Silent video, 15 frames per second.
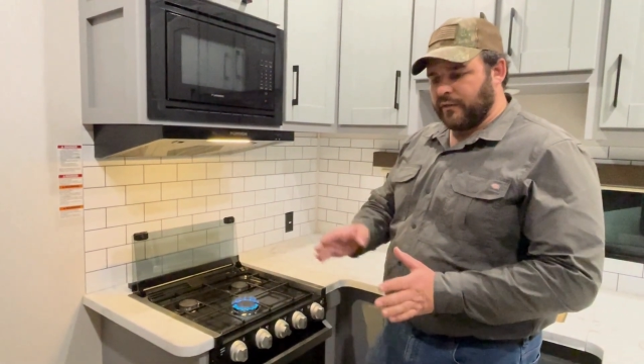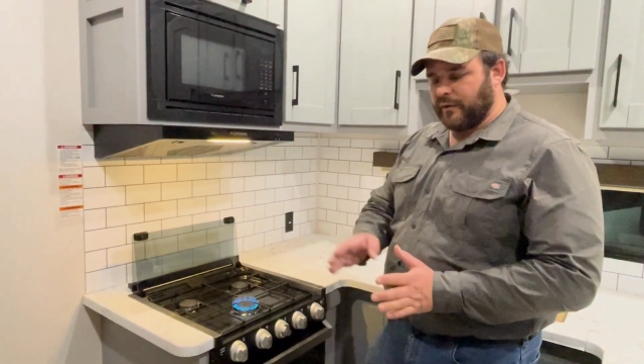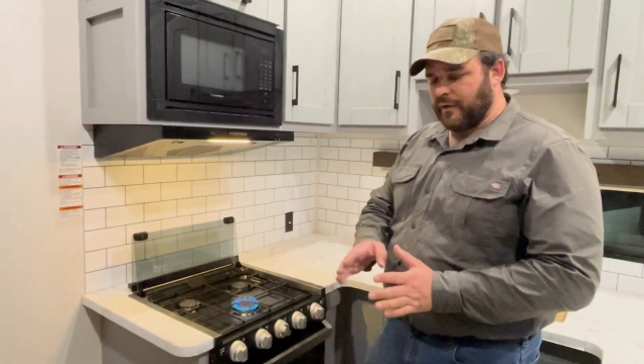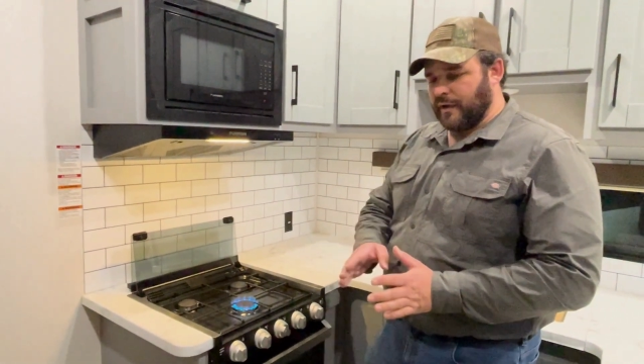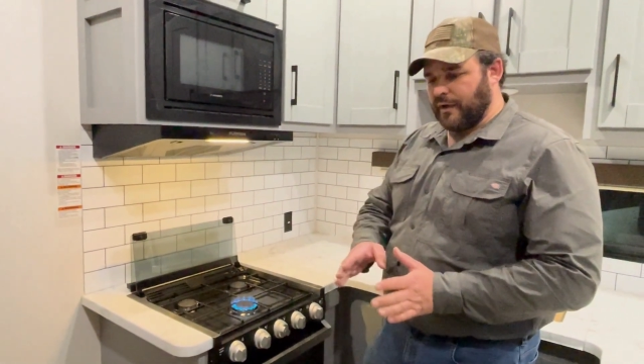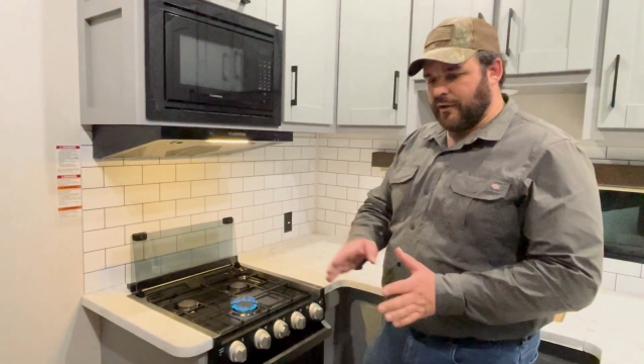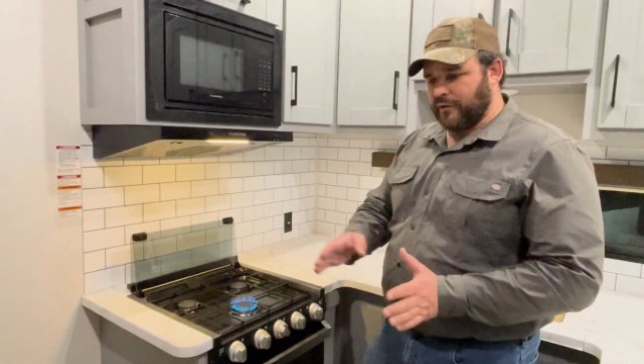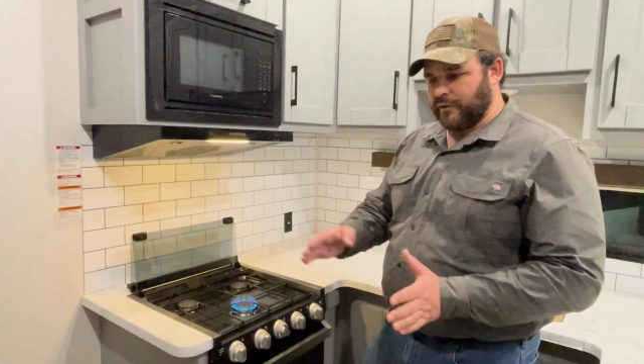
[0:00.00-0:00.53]

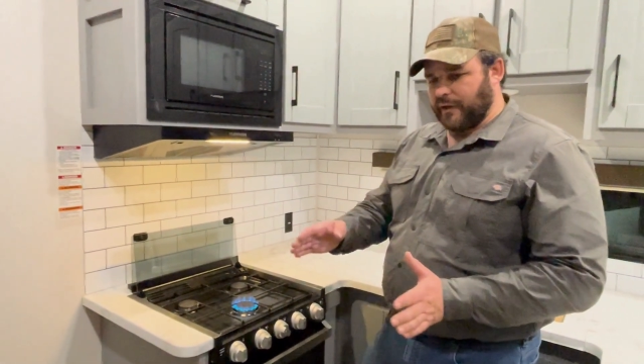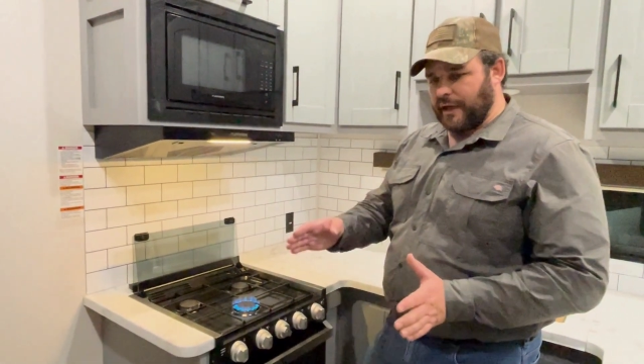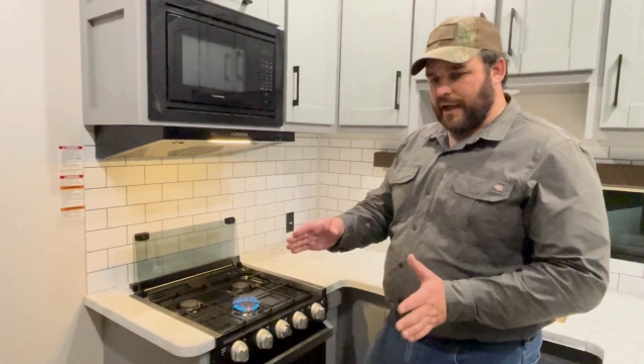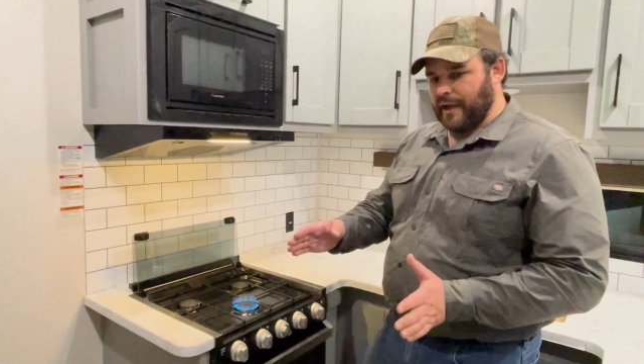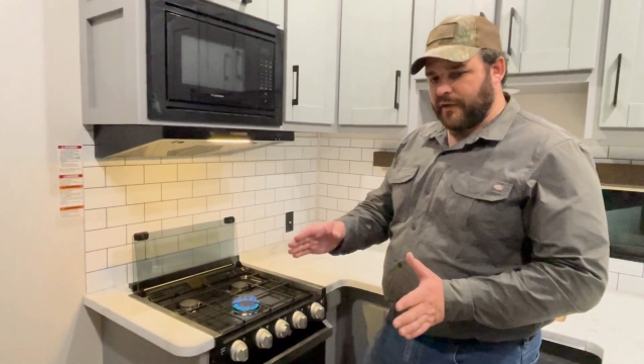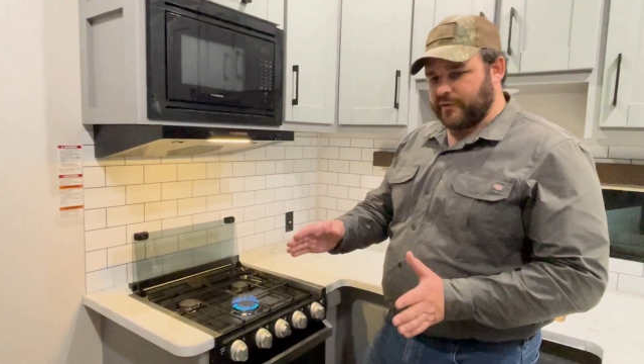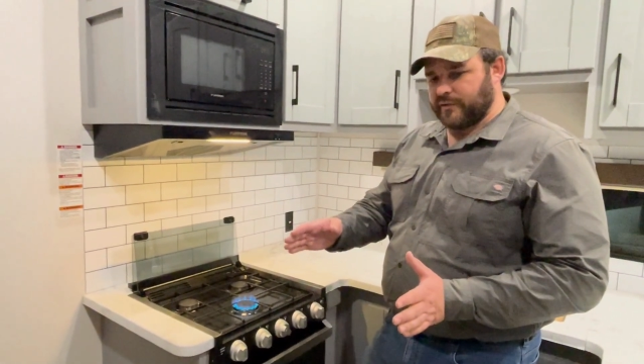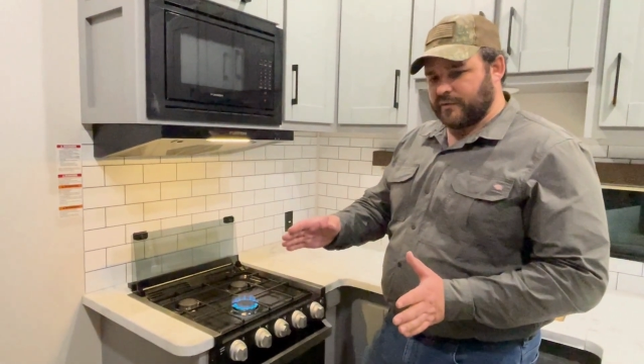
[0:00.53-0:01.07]
the air and the
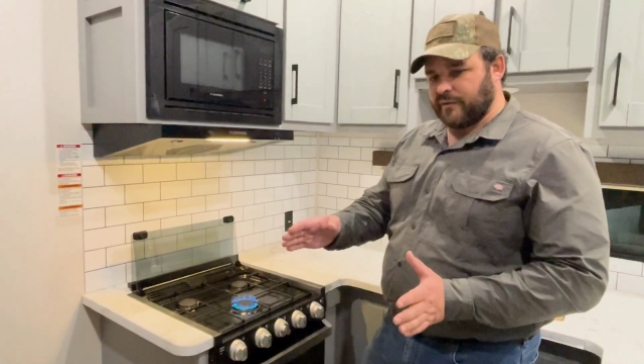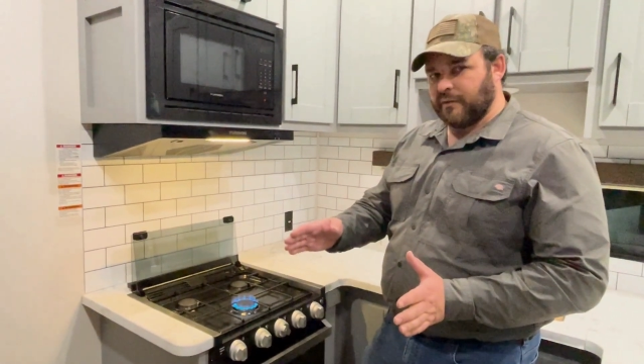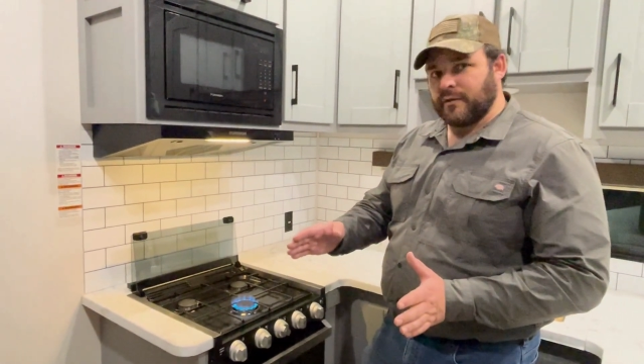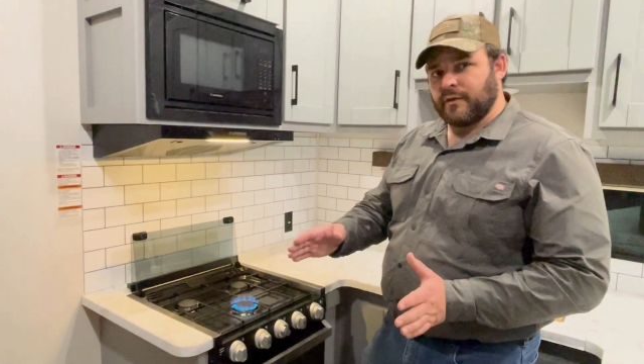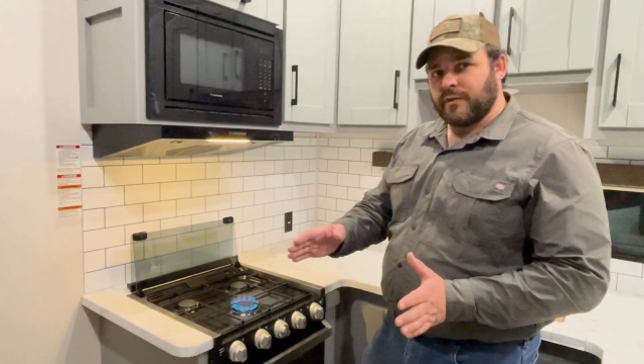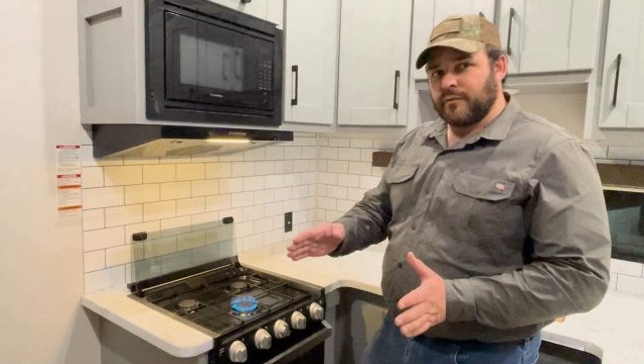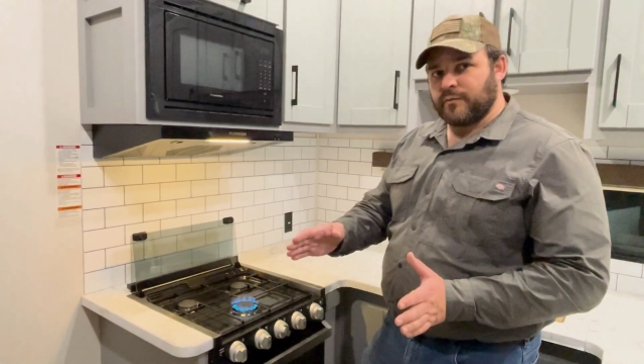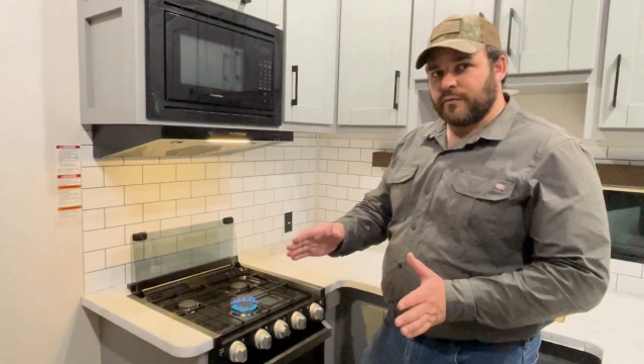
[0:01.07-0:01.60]
gas
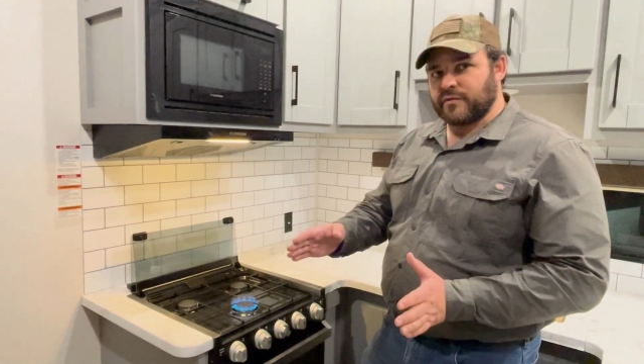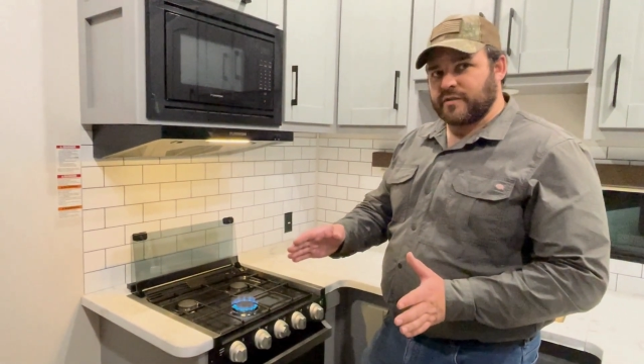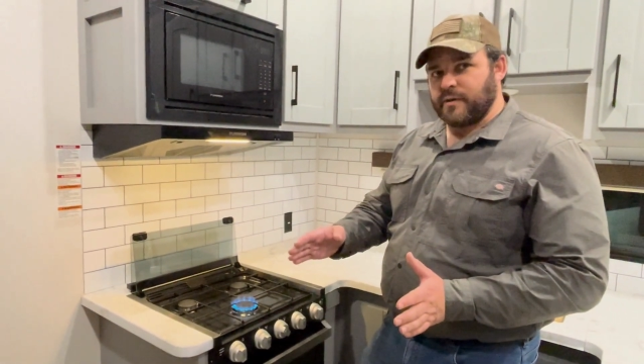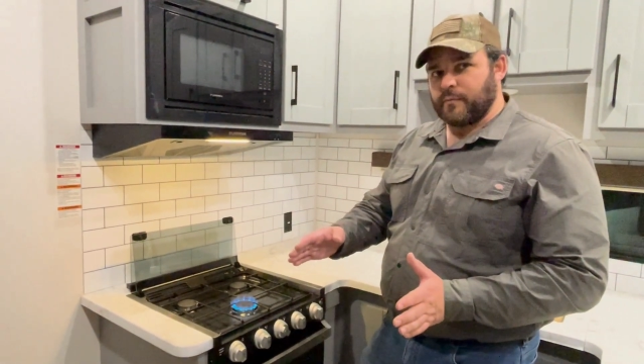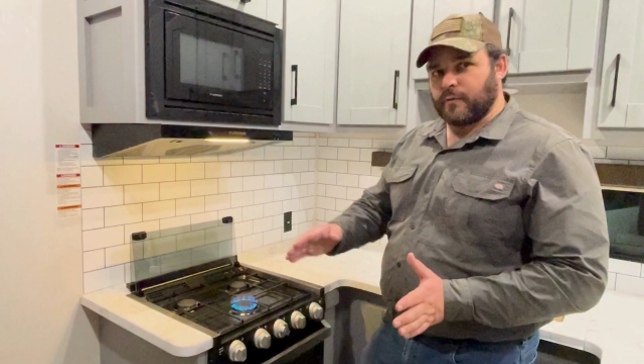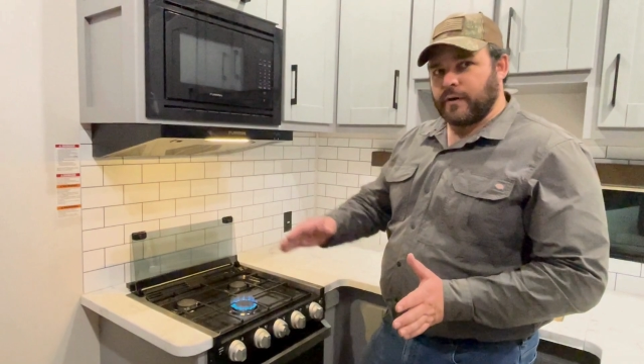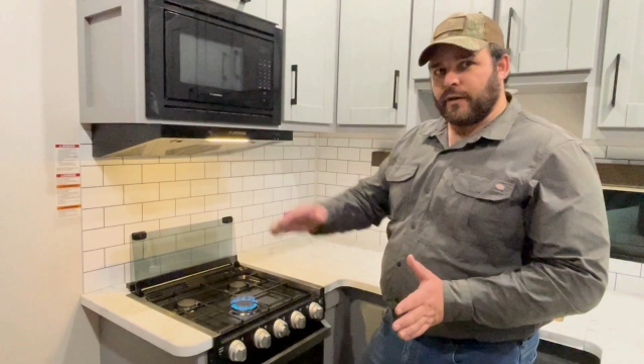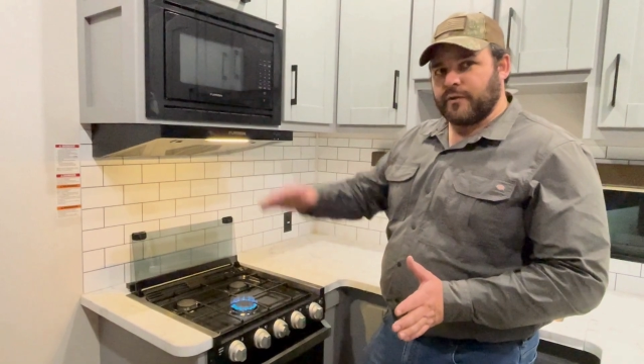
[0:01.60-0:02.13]
will
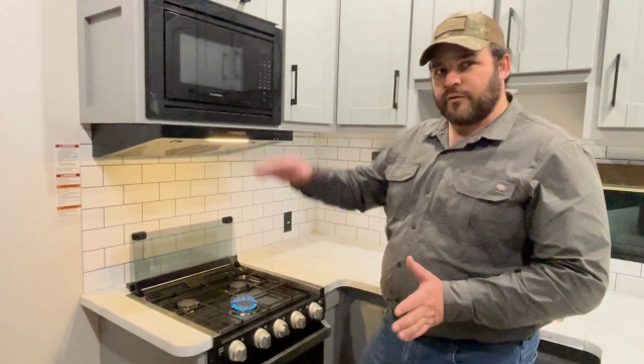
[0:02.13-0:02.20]
separate,